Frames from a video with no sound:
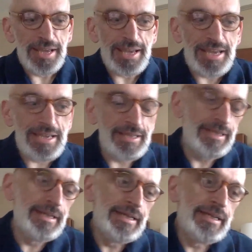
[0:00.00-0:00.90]
how you doing?
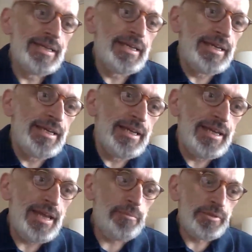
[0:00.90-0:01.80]

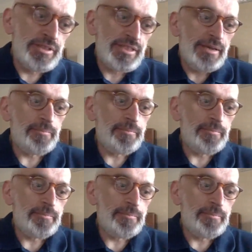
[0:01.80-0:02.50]
It was